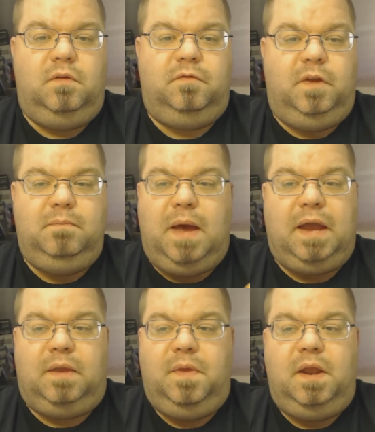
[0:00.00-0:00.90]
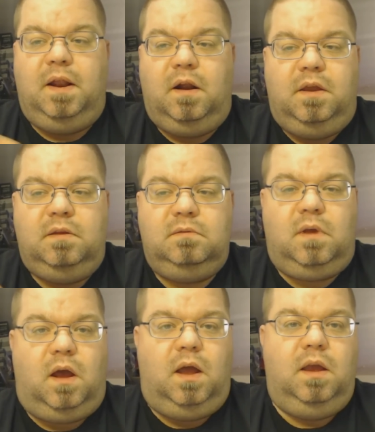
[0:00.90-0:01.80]
feedback in that area,
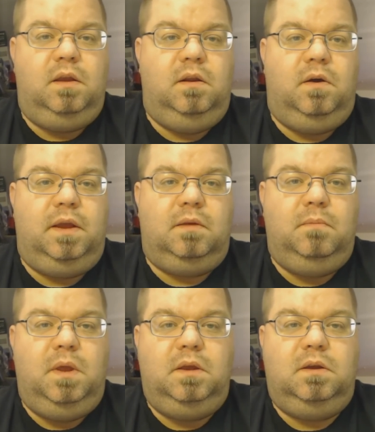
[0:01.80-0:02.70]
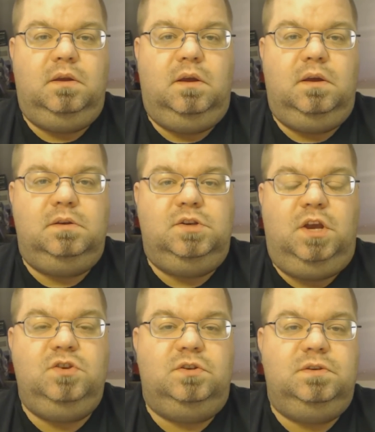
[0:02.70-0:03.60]
I can make
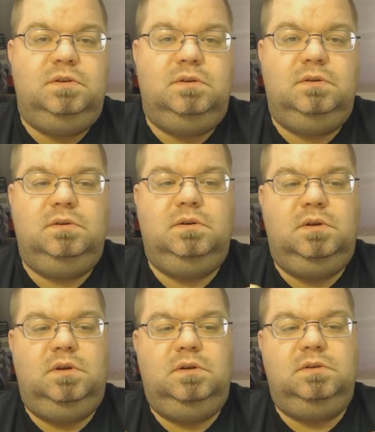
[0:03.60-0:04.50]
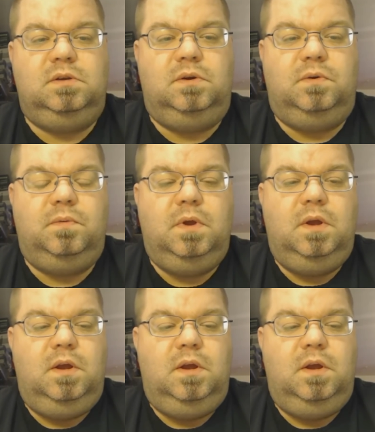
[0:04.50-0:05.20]
changes. So